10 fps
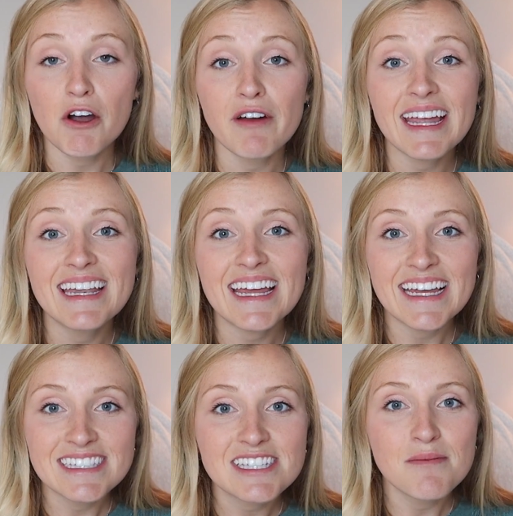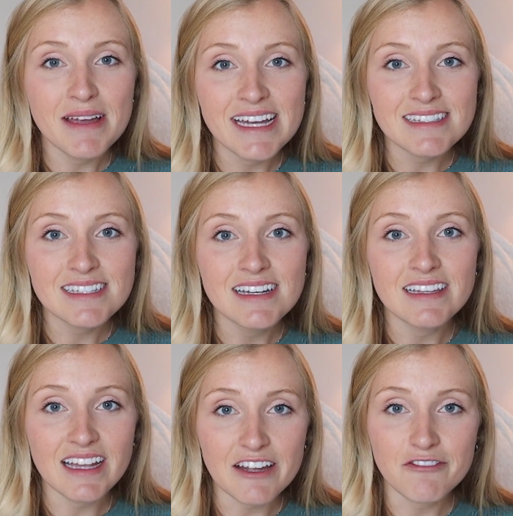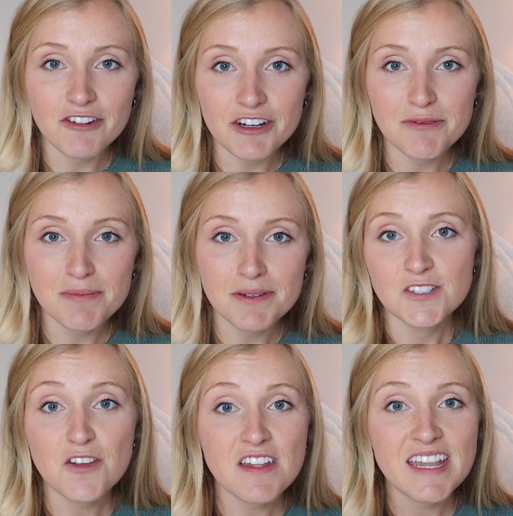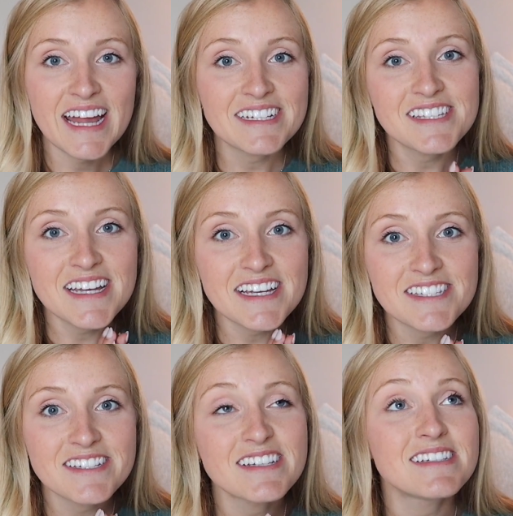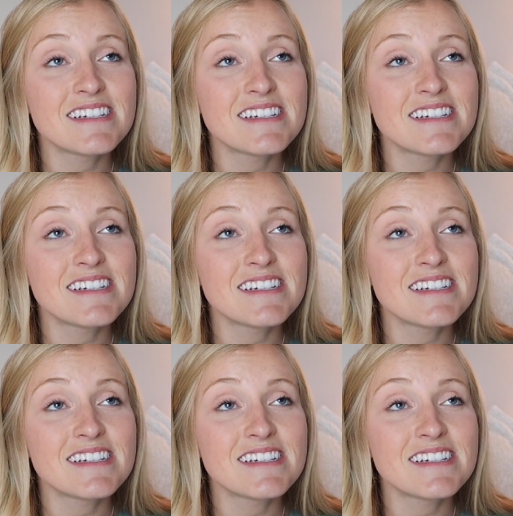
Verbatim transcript: growing an intimate life group. So the next thing is to